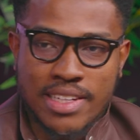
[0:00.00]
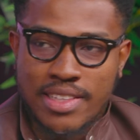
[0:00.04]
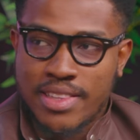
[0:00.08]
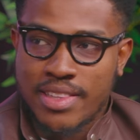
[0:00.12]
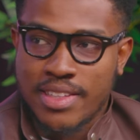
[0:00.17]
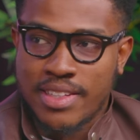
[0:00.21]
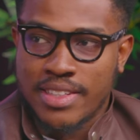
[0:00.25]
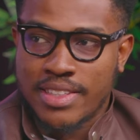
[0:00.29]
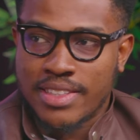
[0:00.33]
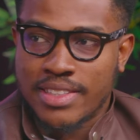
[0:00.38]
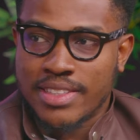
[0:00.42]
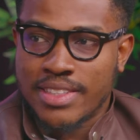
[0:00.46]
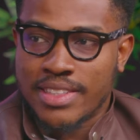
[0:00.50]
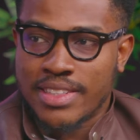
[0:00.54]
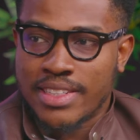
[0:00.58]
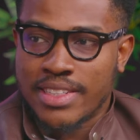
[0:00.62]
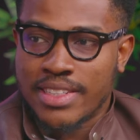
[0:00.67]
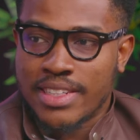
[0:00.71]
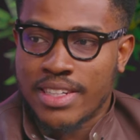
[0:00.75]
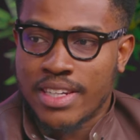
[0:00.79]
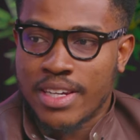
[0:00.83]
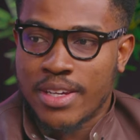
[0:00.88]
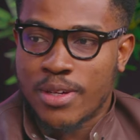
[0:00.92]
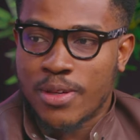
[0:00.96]
think
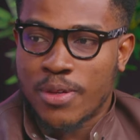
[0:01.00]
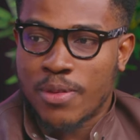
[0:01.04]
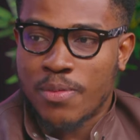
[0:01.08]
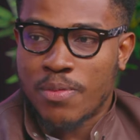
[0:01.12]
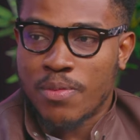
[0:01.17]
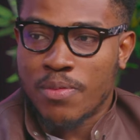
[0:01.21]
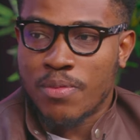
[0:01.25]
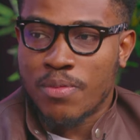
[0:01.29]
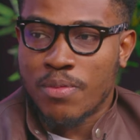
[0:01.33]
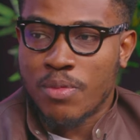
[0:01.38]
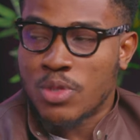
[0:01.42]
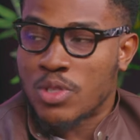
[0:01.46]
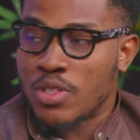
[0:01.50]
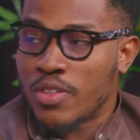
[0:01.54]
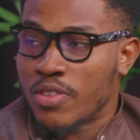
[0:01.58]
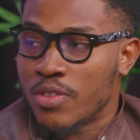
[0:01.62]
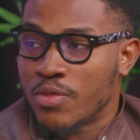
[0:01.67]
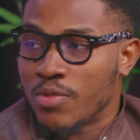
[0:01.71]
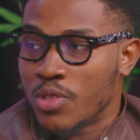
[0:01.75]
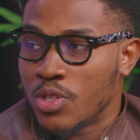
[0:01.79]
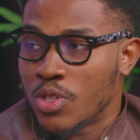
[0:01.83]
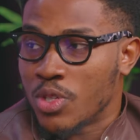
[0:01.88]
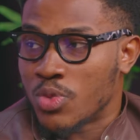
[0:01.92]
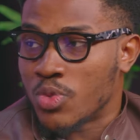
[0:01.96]
the most of the
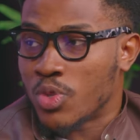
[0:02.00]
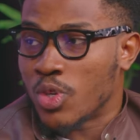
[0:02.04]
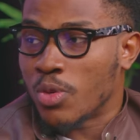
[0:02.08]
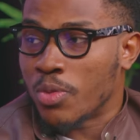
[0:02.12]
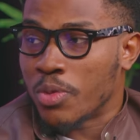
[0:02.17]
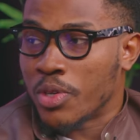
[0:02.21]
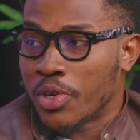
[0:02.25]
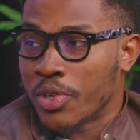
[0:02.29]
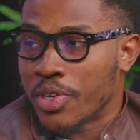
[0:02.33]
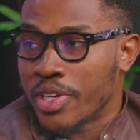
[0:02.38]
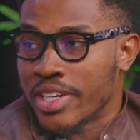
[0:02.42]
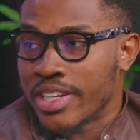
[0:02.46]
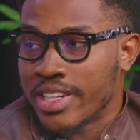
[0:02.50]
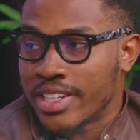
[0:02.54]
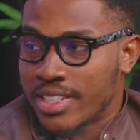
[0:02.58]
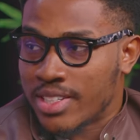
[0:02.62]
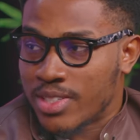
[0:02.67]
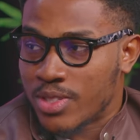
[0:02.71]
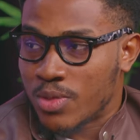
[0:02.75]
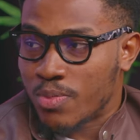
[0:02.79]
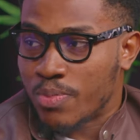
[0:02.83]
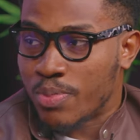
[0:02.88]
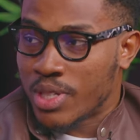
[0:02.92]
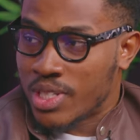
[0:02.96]
videos were upgraded
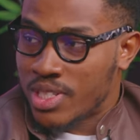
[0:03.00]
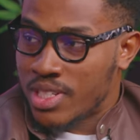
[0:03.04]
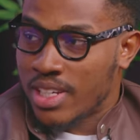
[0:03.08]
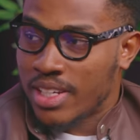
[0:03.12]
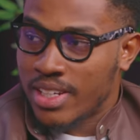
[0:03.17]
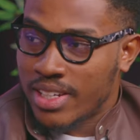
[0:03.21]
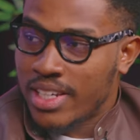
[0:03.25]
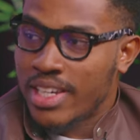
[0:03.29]
to better.